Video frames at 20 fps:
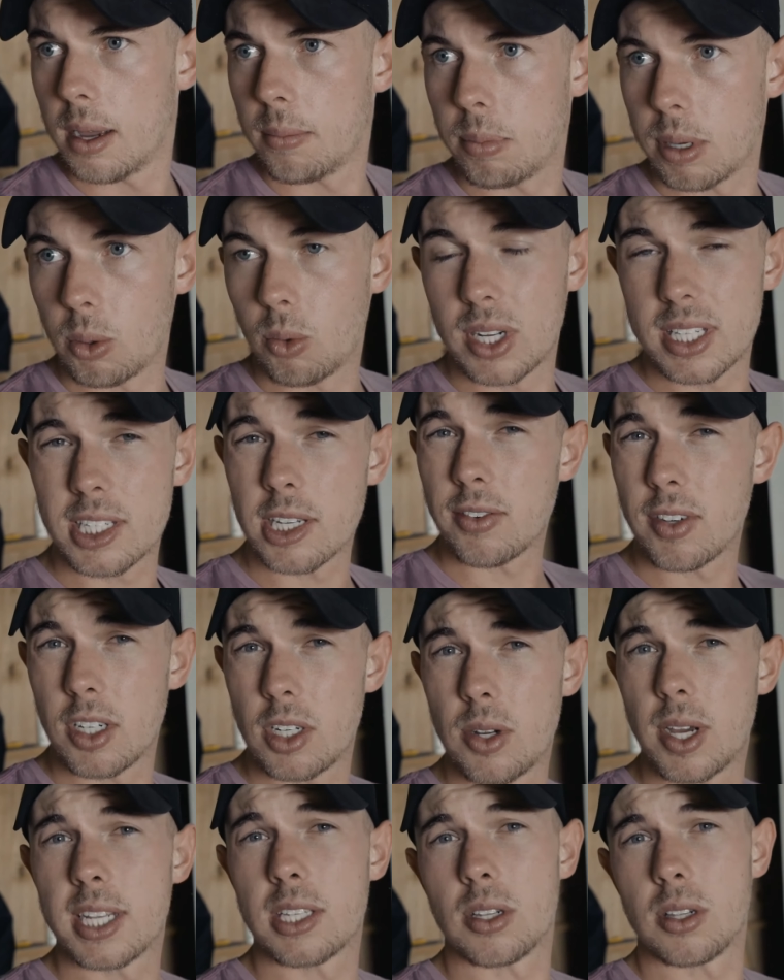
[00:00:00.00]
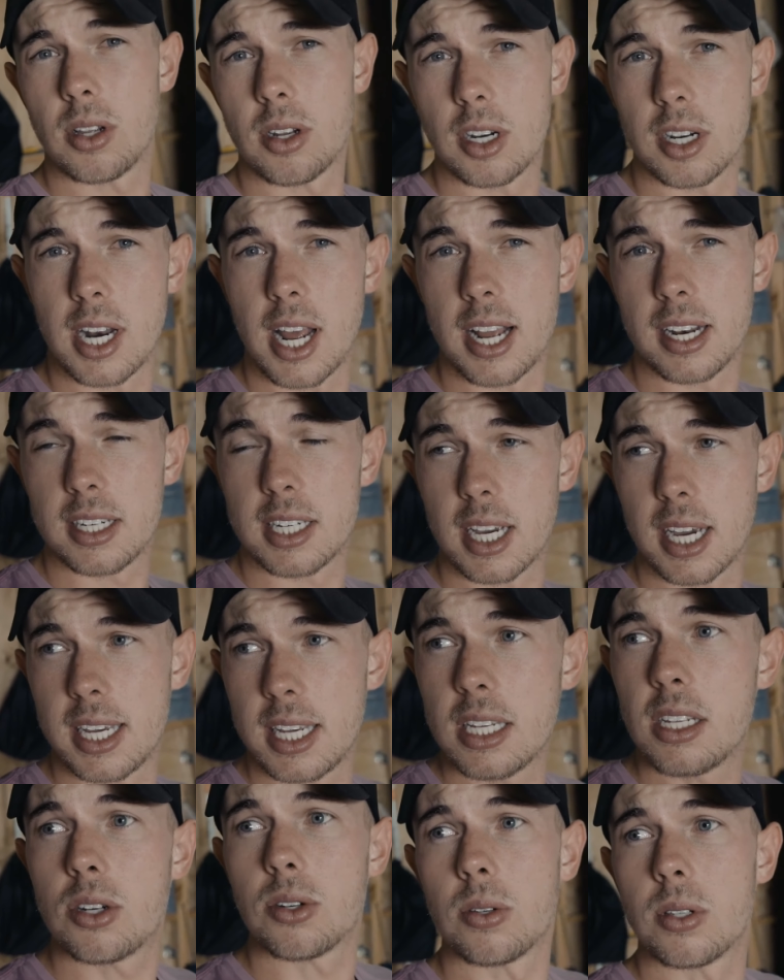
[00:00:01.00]
but a 172 has a lot of
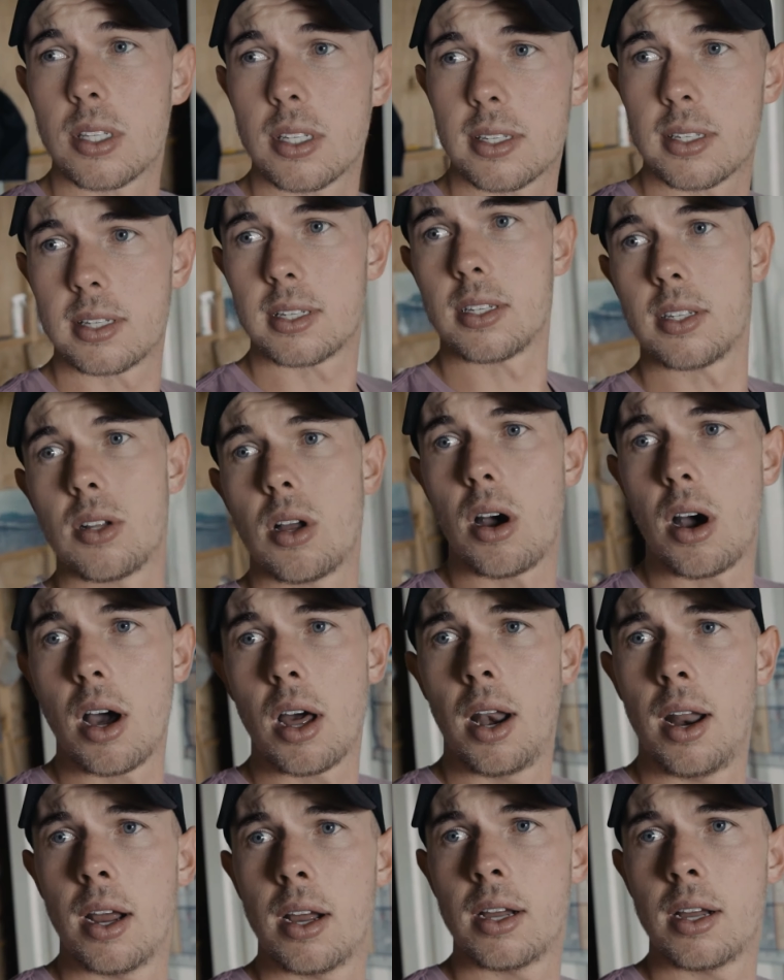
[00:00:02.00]
dihedral. This does not.